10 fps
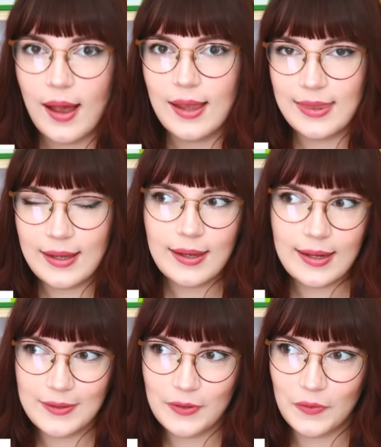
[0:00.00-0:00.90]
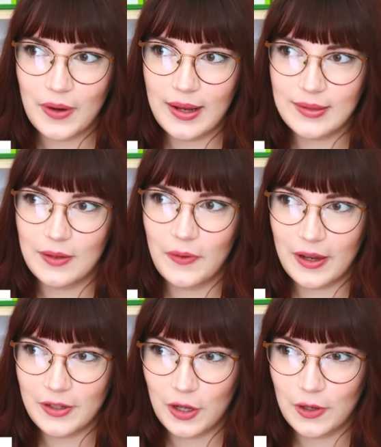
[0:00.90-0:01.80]
I think at least for the rats, I've
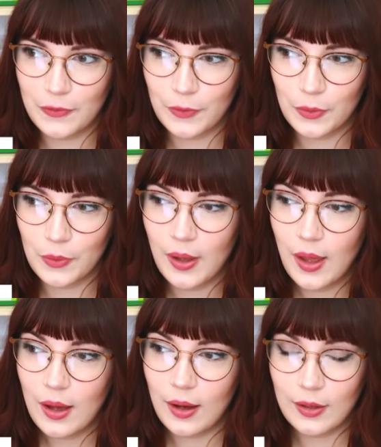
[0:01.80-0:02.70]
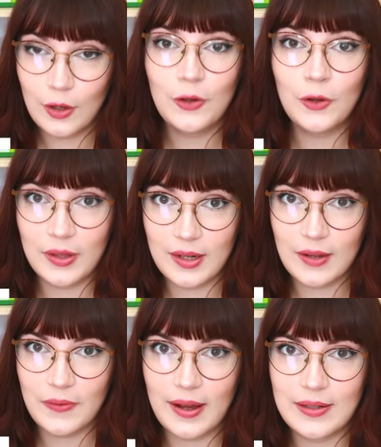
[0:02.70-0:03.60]
had colourful a lot longer
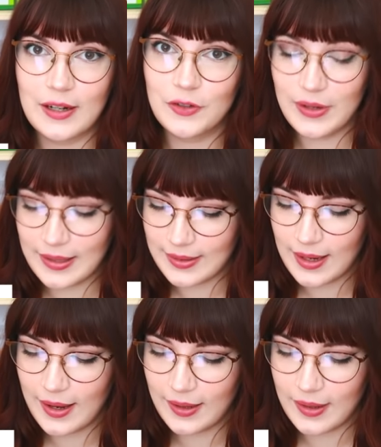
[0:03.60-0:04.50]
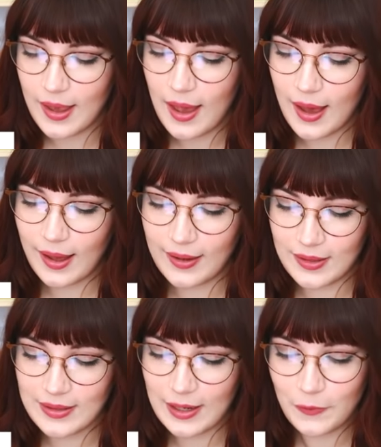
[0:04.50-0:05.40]
than I've had naturalistic,
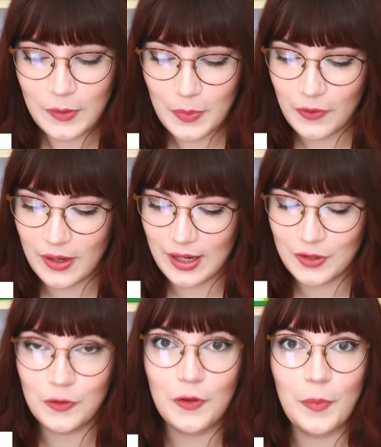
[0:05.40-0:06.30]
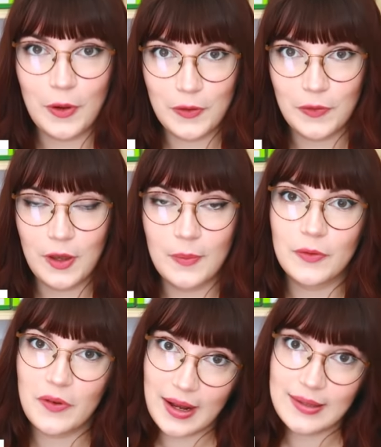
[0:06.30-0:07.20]
and I definitely prefer natural for both of them,
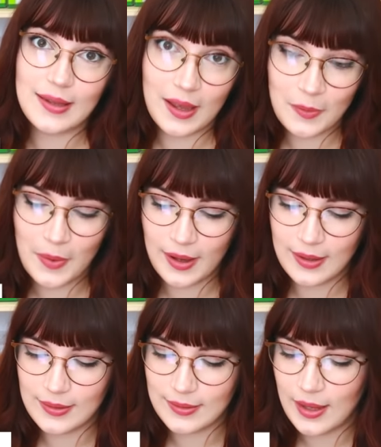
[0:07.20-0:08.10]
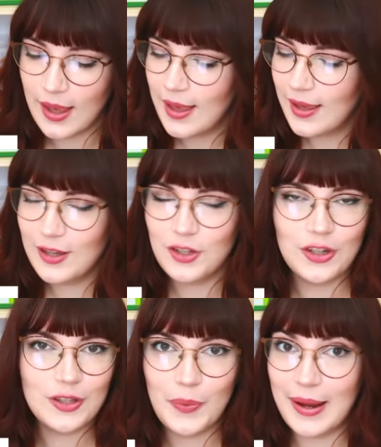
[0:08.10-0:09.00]
the rats and the mice. It's
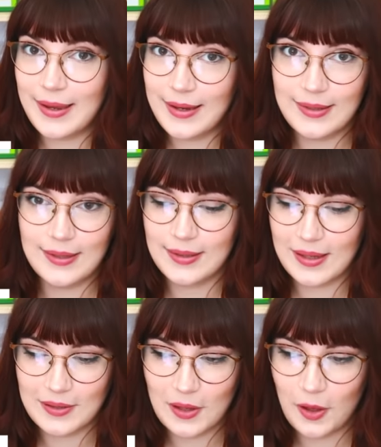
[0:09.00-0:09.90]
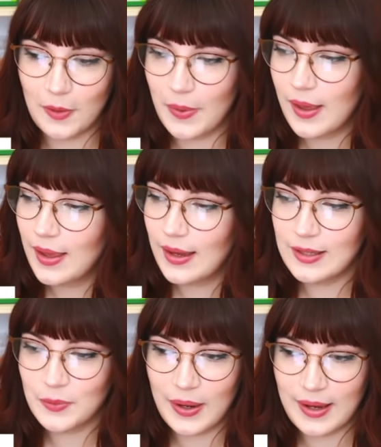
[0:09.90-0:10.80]
just way easier to set up,
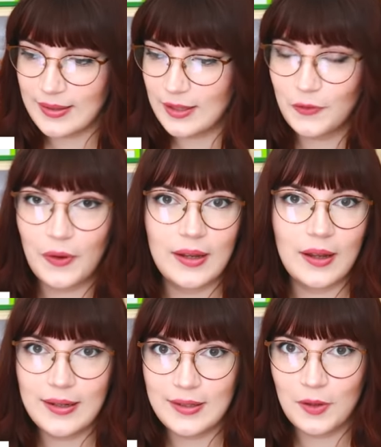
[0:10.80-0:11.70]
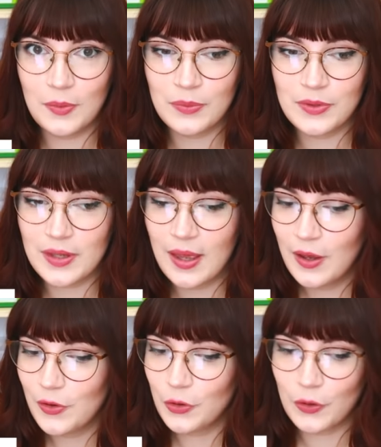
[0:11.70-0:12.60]
it's way easier to find items,
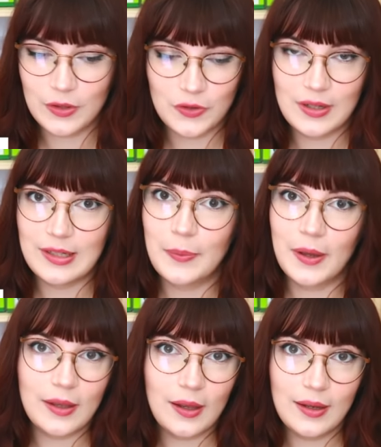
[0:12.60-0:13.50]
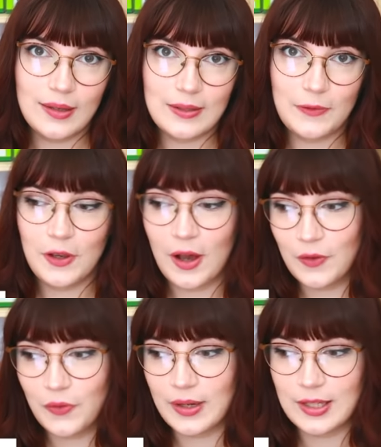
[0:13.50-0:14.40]
you're not restricted by colours if you
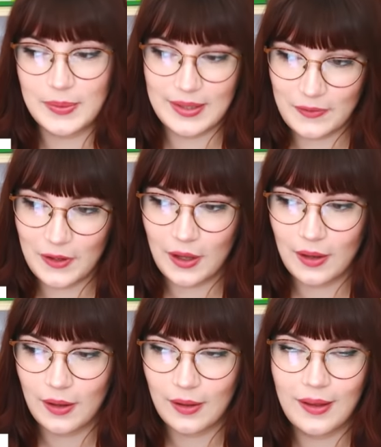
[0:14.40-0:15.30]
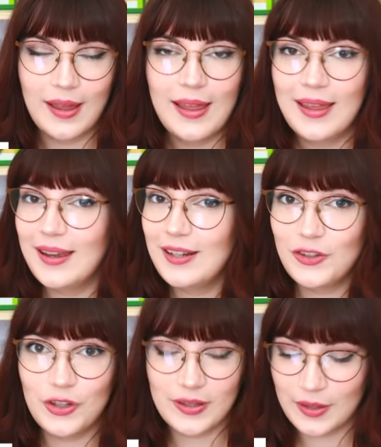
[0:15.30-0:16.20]
can't find a specific colour, it
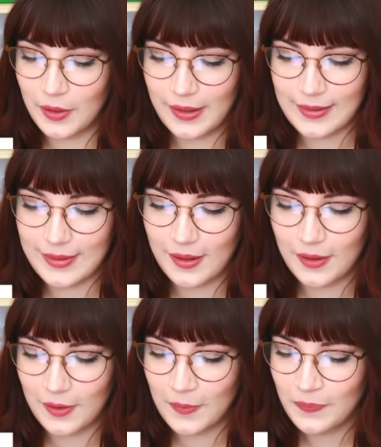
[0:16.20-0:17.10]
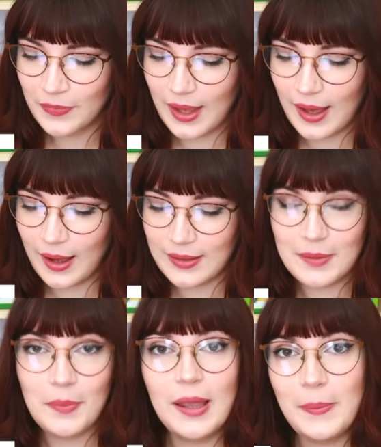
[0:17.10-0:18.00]
is just a lot easier,
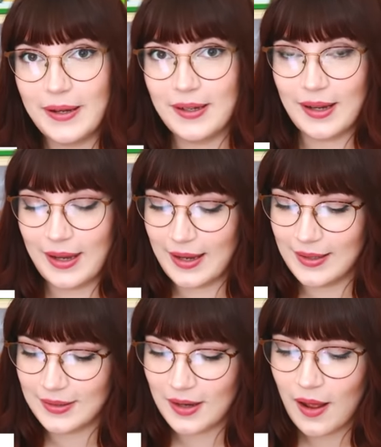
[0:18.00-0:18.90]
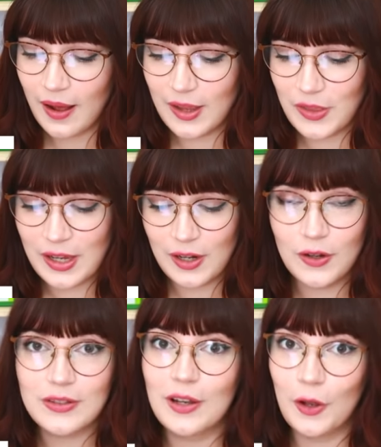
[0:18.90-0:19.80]
and in my opinion at least, I think it
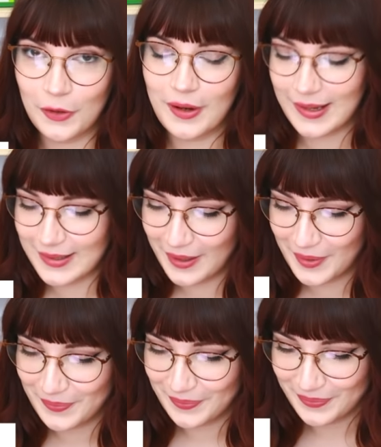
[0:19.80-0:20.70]
looks a lot nicer.